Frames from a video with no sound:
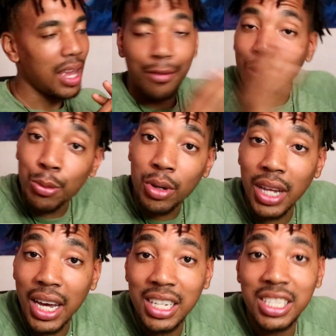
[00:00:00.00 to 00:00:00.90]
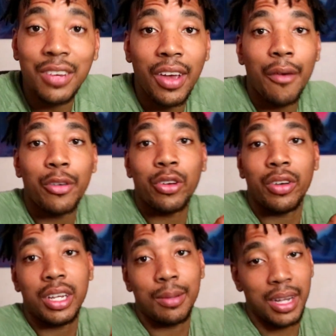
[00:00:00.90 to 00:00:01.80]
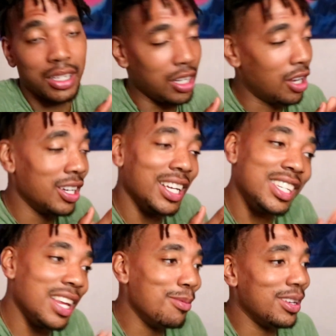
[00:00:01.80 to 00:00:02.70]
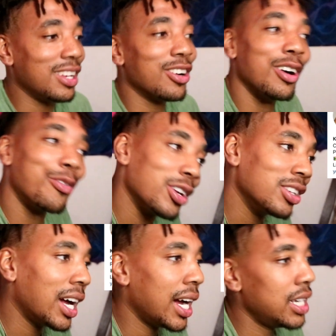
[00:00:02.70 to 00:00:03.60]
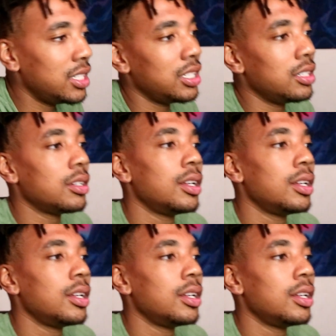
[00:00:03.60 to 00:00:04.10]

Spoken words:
And follow me on the IG if you haven't already, man. You know, you're Zimmy. You gotta follow the IG.